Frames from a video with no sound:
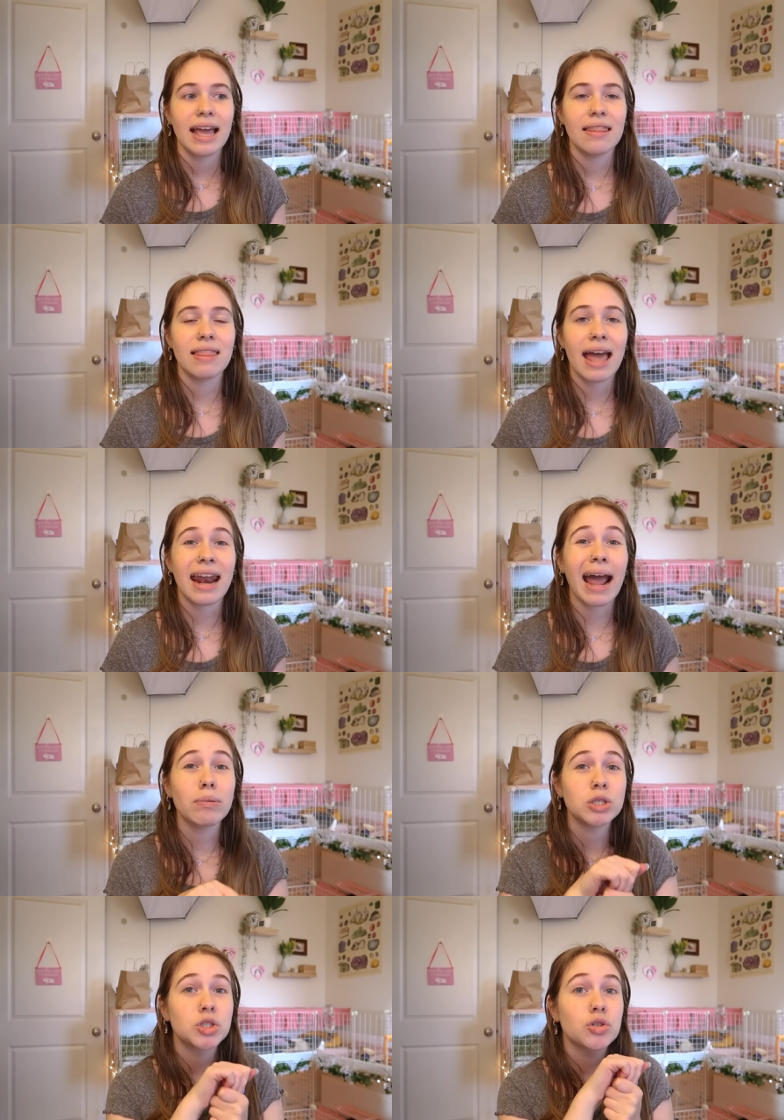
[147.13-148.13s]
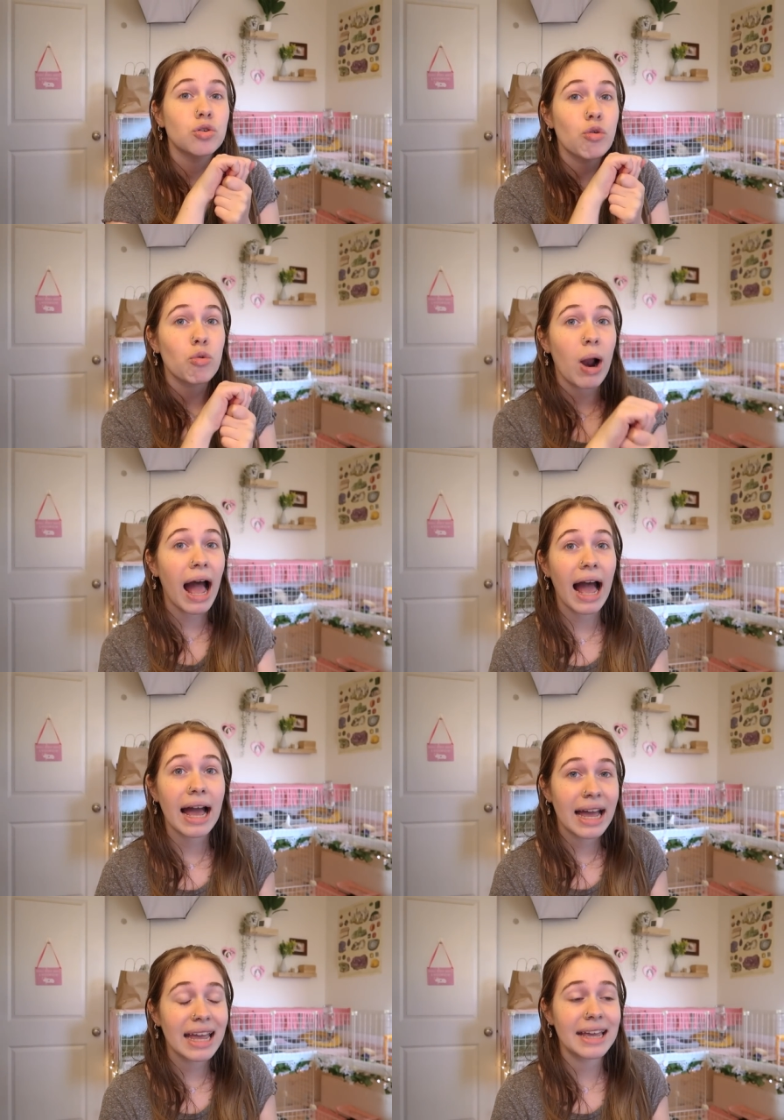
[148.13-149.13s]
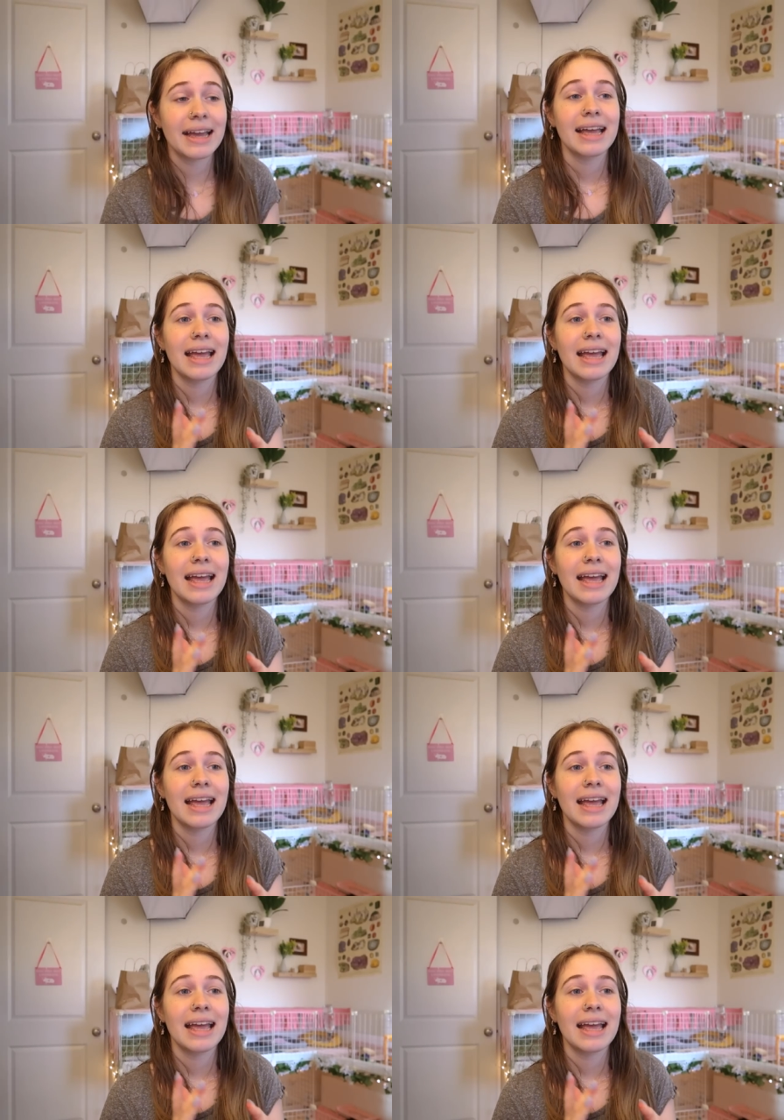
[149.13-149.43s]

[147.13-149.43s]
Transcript: And then I will try